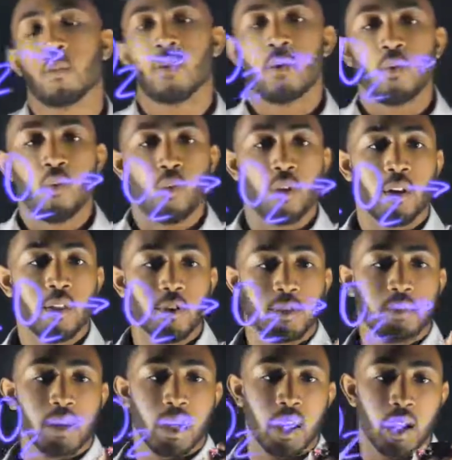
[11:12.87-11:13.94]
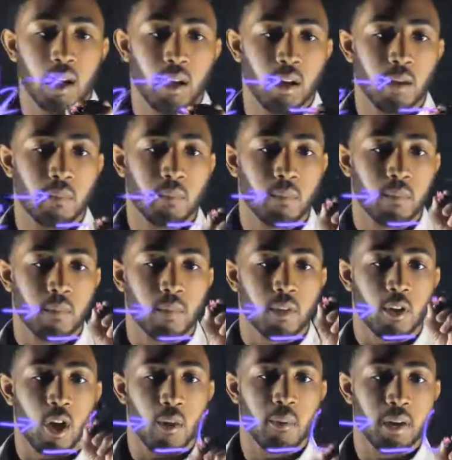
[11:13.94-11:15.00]
One of those being
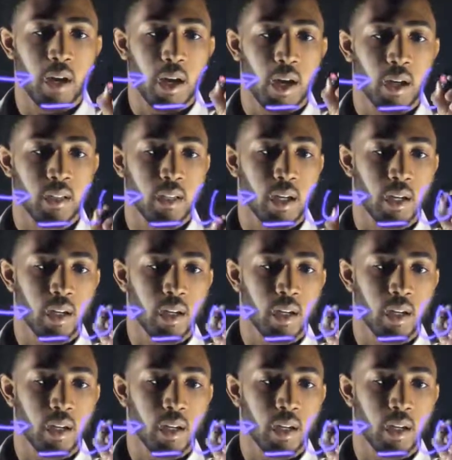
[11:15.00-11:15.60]
carbon dioxide,